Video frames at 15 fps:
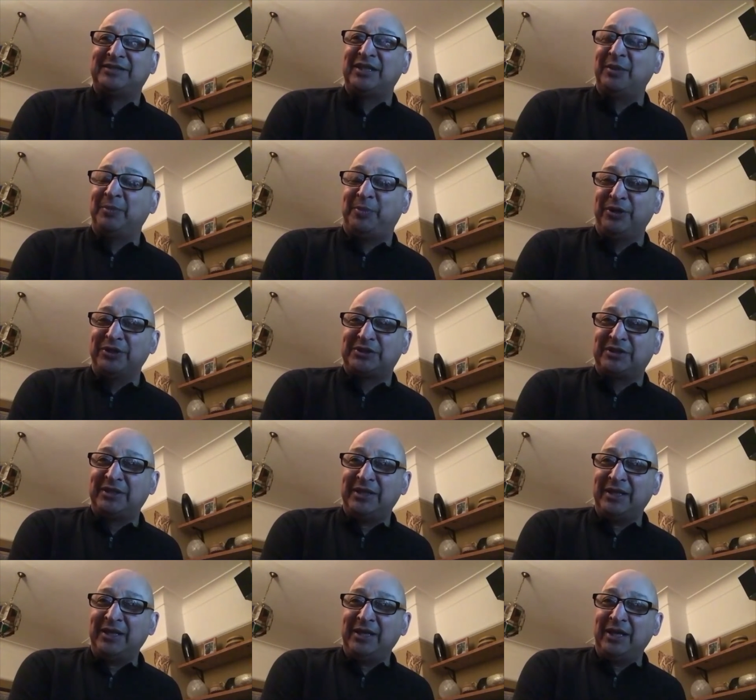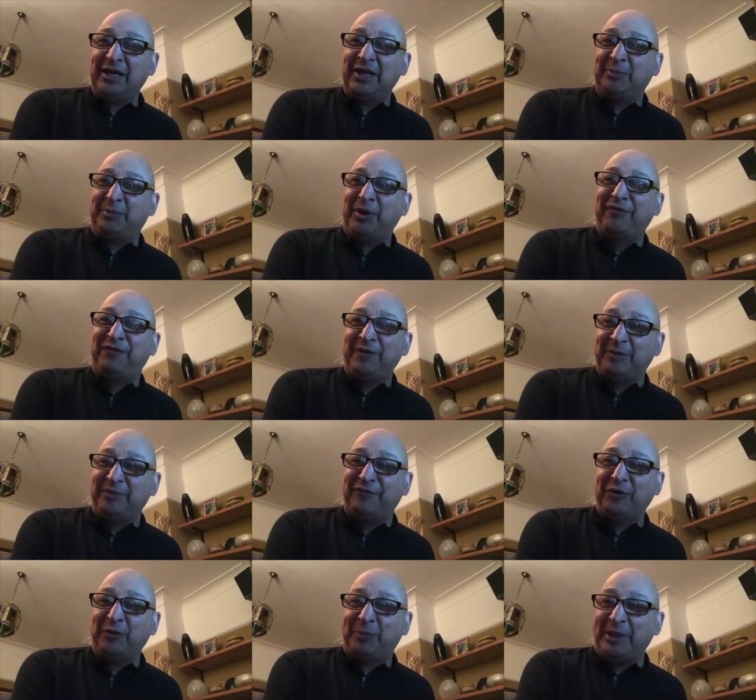that puts uh, profit
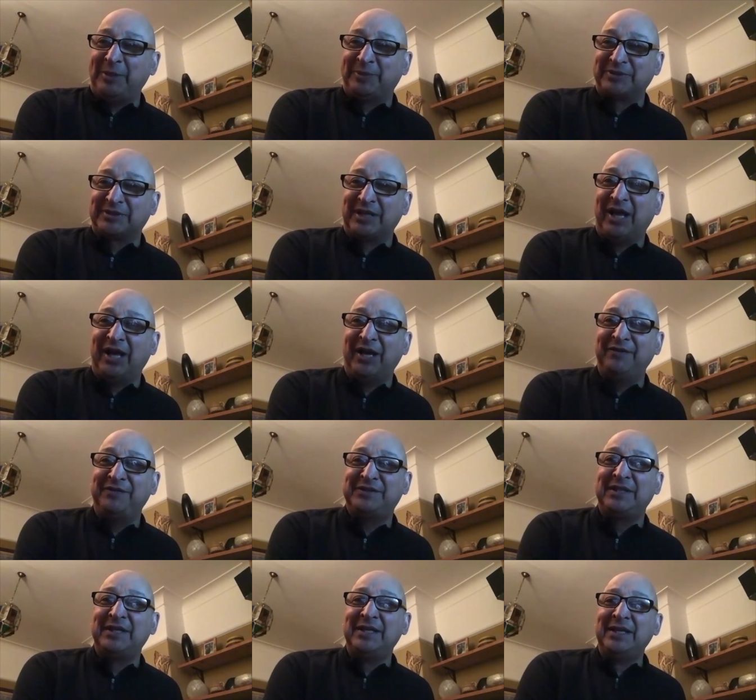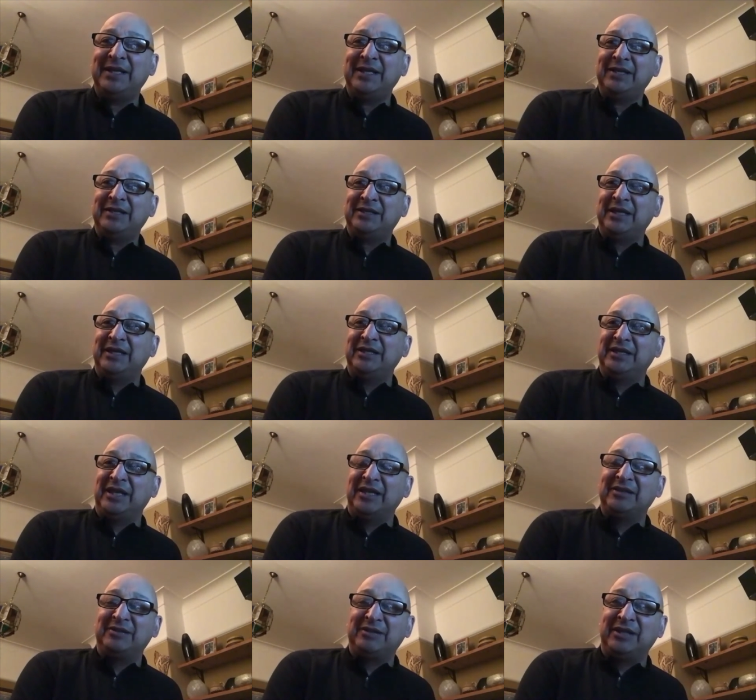before people's lives, that,
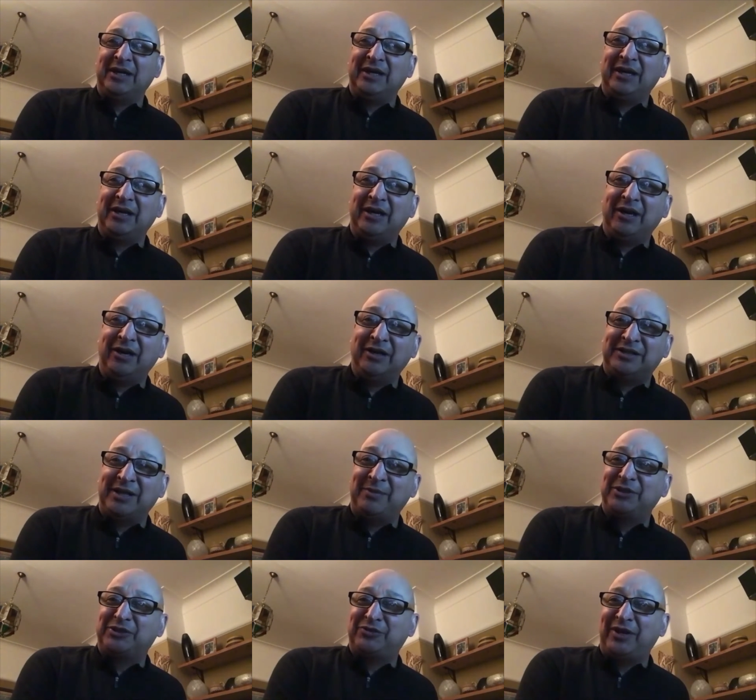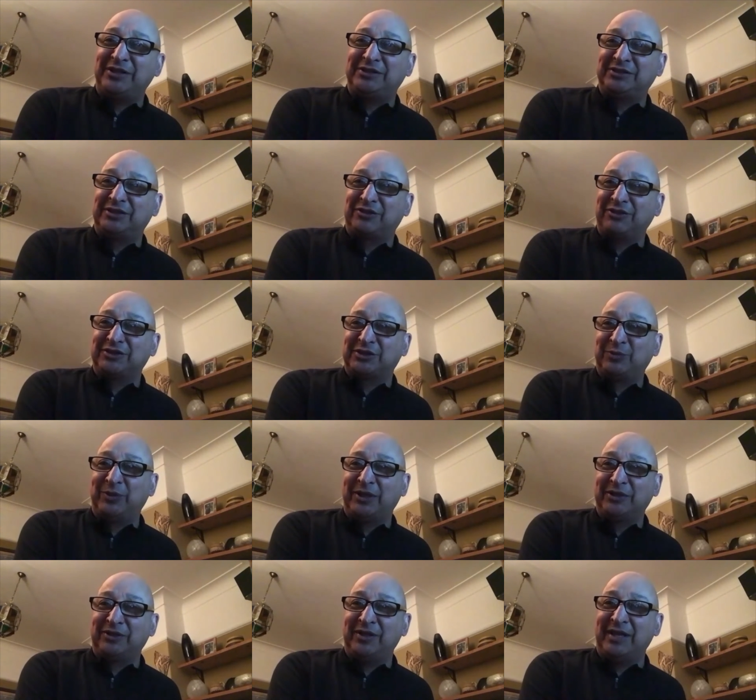that, that our demonstrations across the
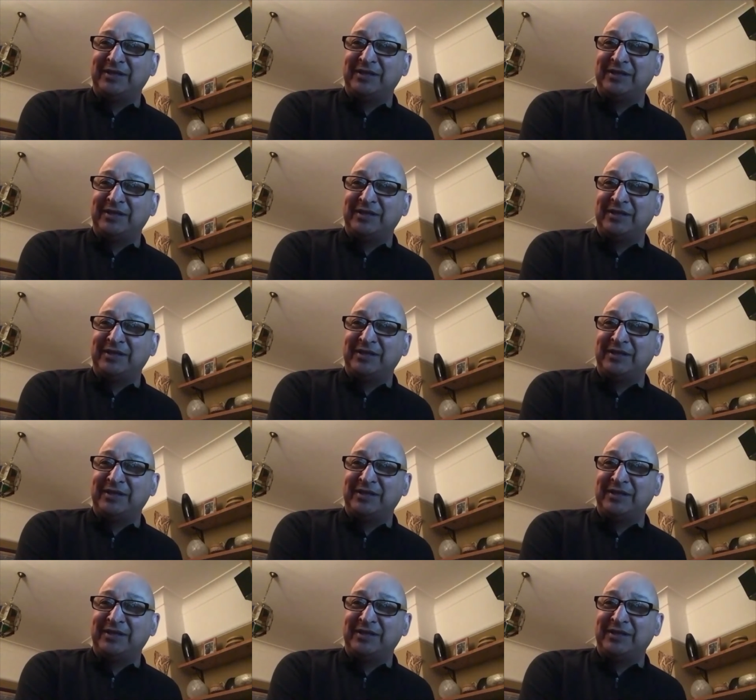world on that